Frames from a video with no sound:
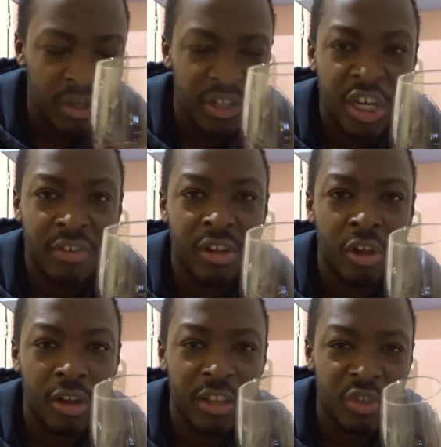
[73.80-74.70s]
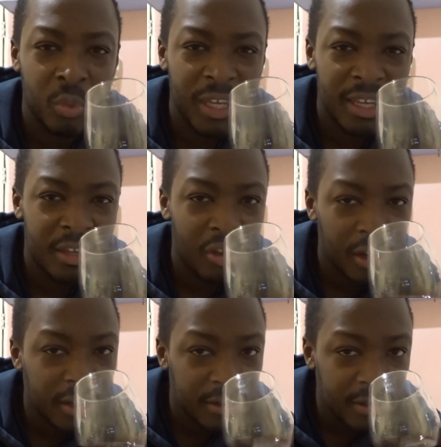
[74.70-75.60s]
cherry, like kind of sweetie
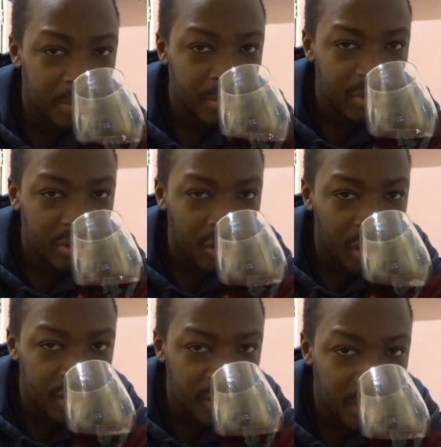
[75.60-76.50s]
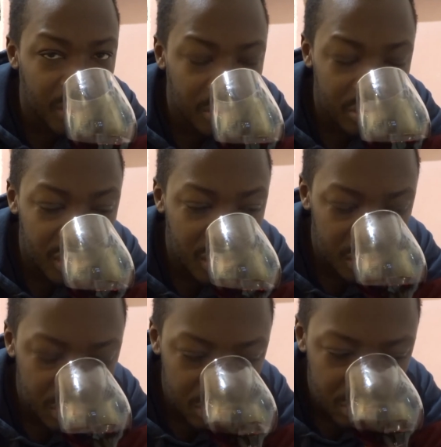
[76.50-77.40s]
kind of smell on there.